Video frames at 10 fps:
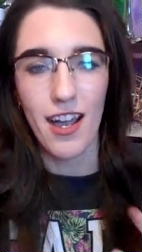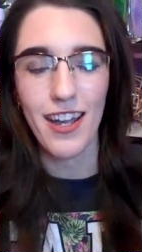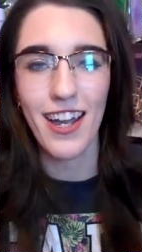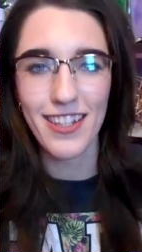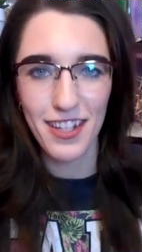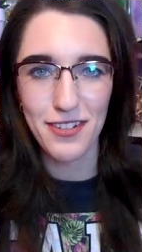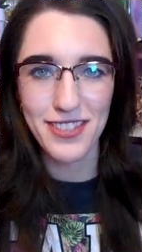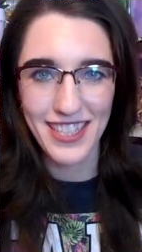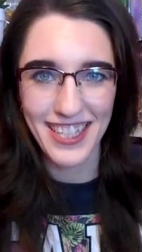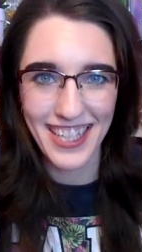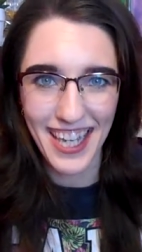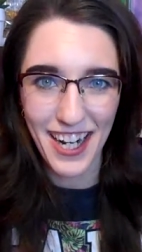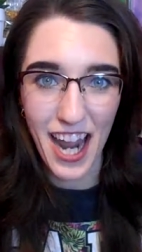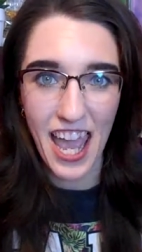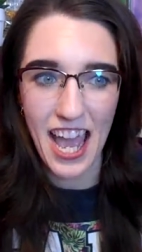I love
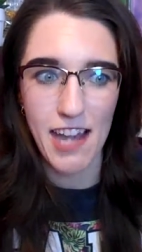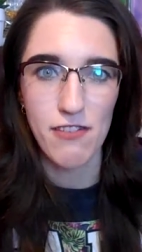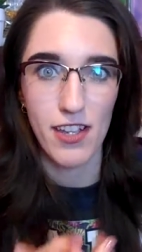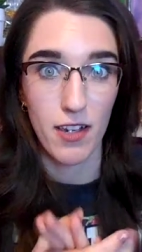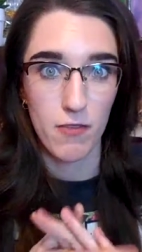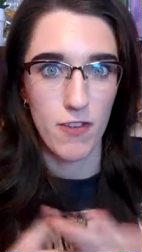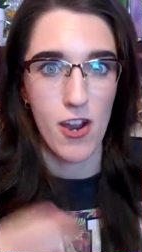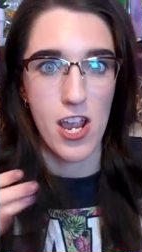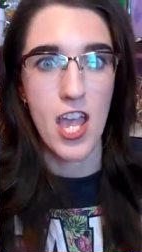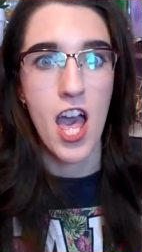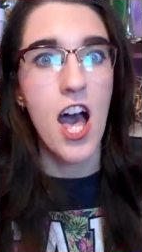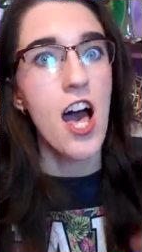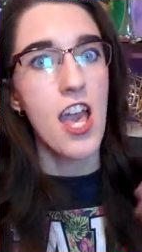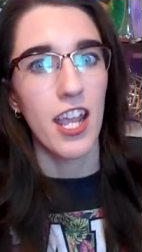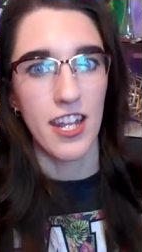skincare. I have like a very
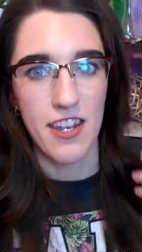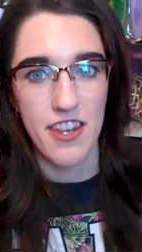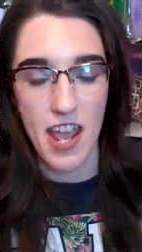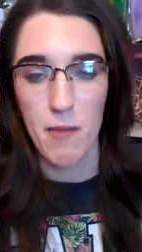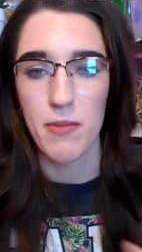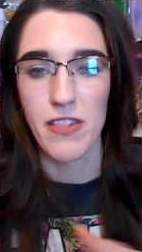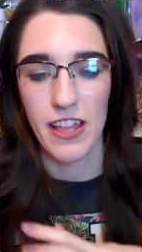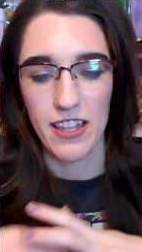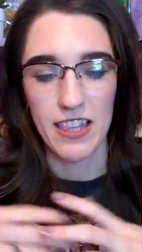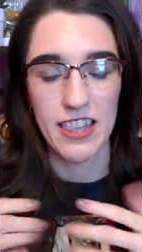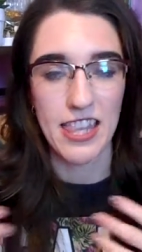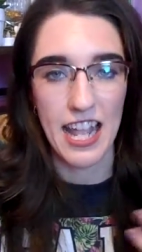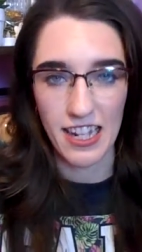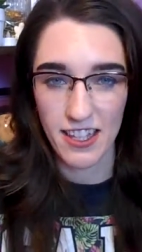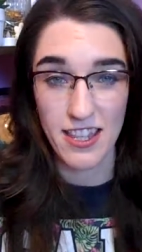in-depth, like
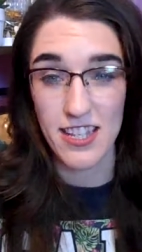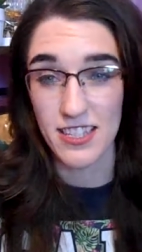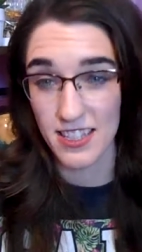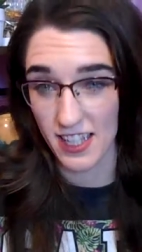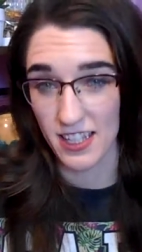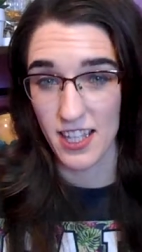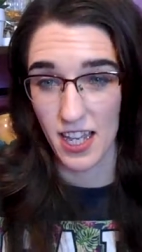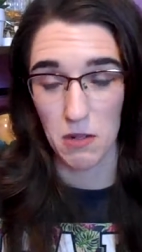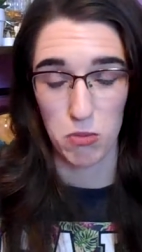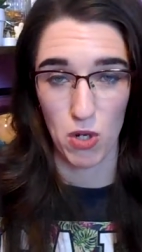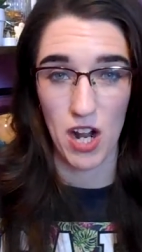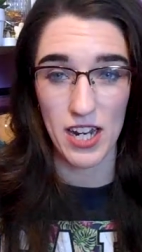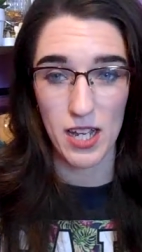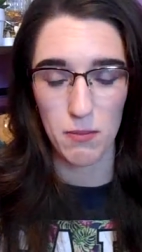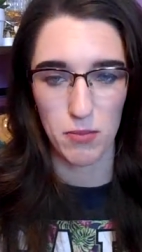lengthy skincare
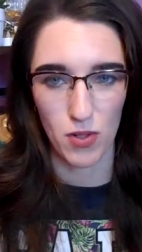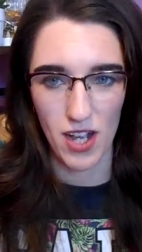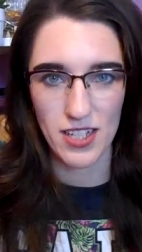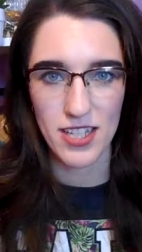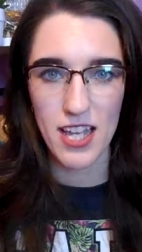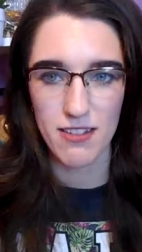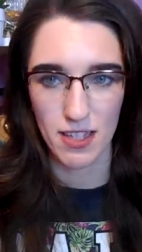product process.